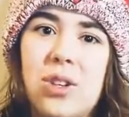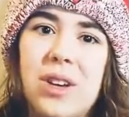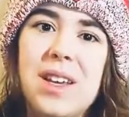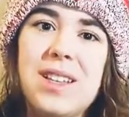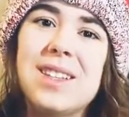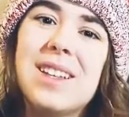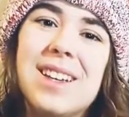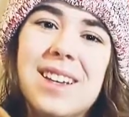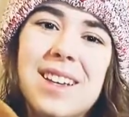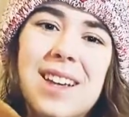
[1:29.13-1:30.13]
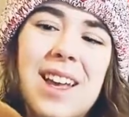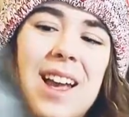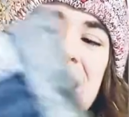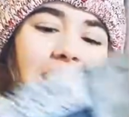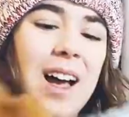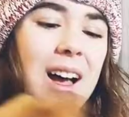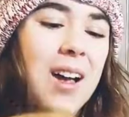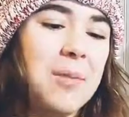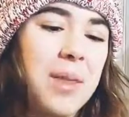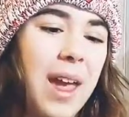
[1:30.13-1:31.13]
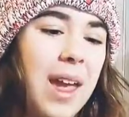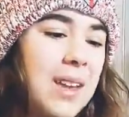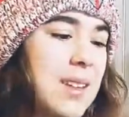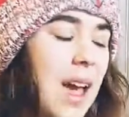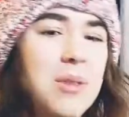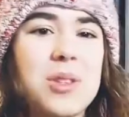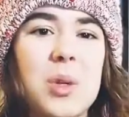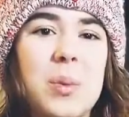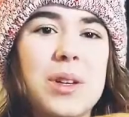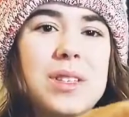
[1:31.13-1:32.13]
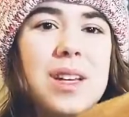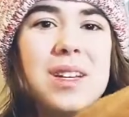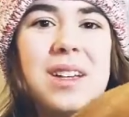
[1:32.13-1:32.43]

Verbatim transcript: treats. And I was super excited,